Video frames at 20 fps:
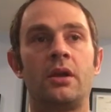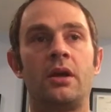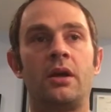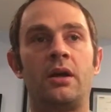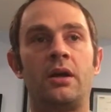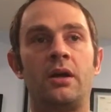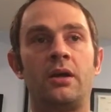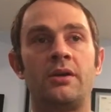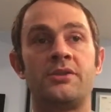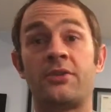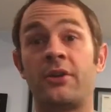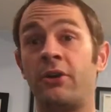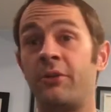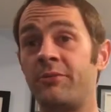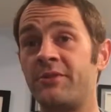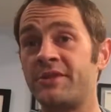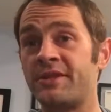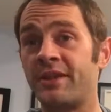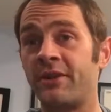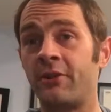So I
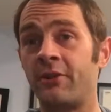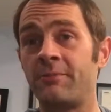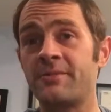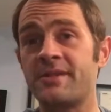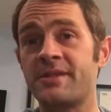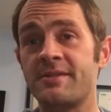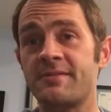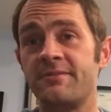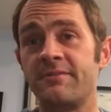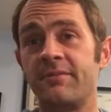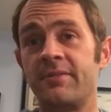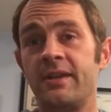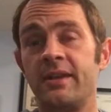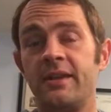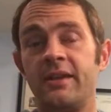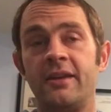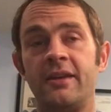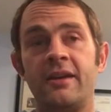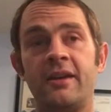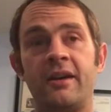hope this helps.
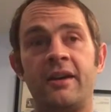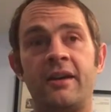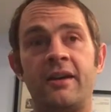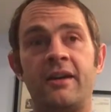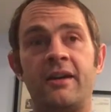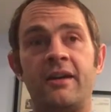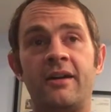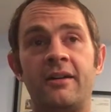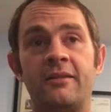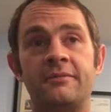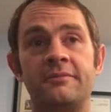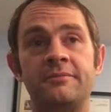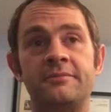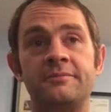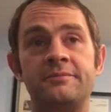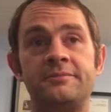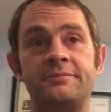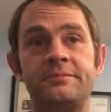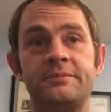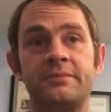
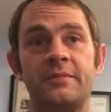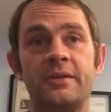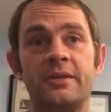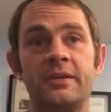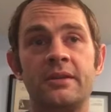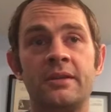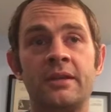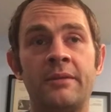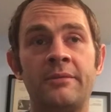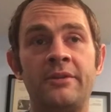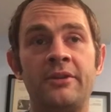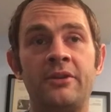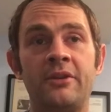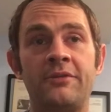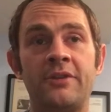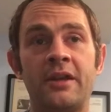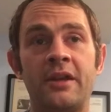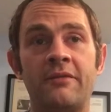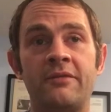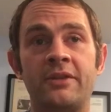Let me know
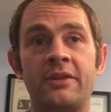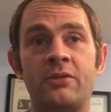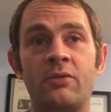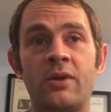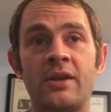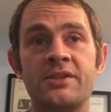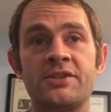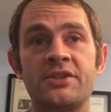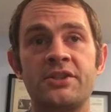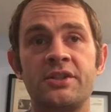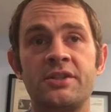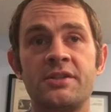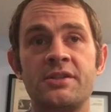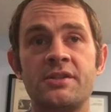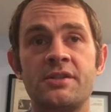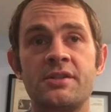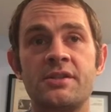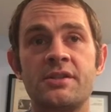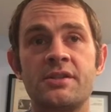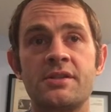if you have any
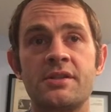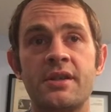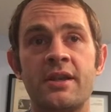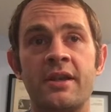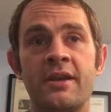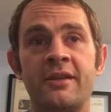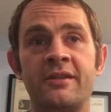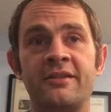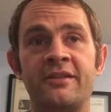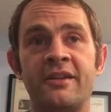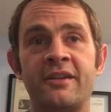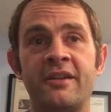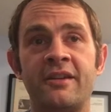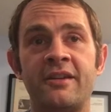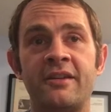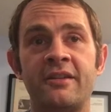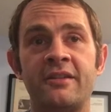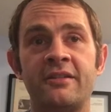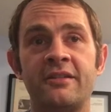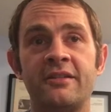questions, and
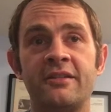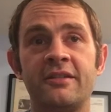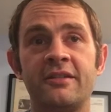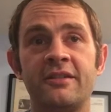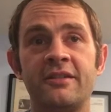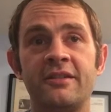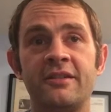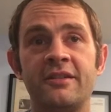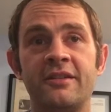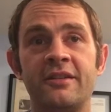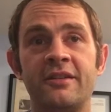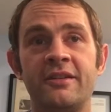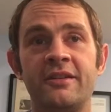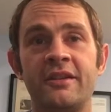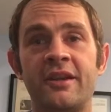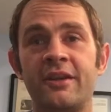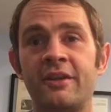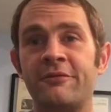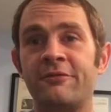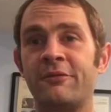I
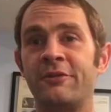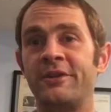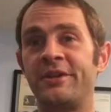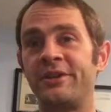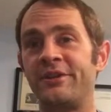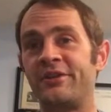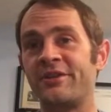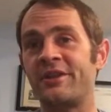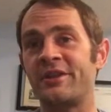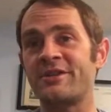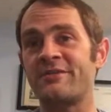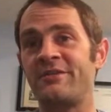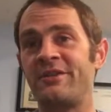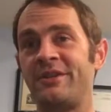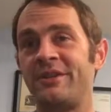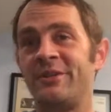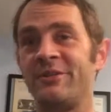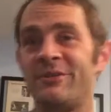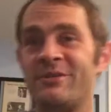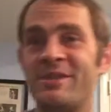look forward to hearing the next
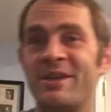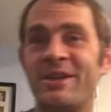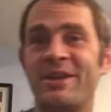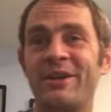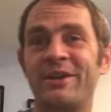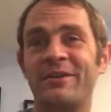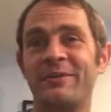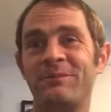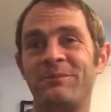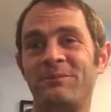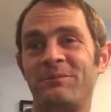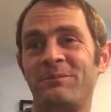video. Take care.